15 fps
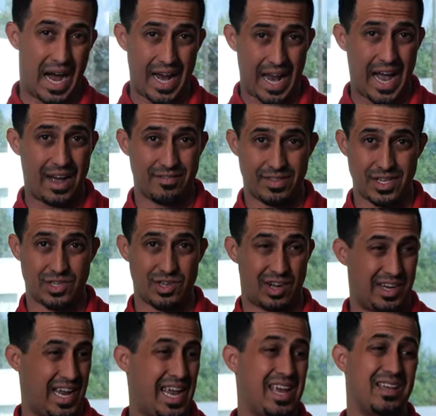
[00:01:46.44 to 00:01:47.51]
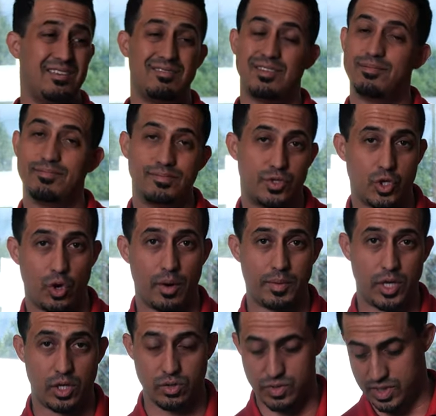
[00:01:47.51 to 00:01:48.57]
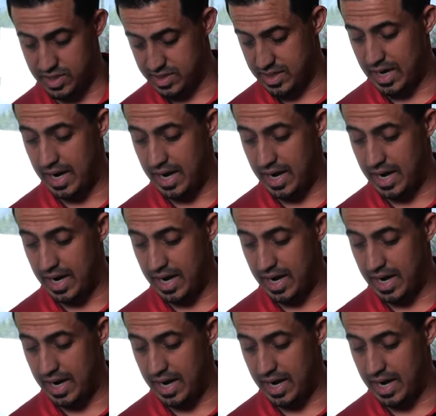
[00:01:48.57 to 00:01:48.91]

I have this on hand, so I'm gonna use this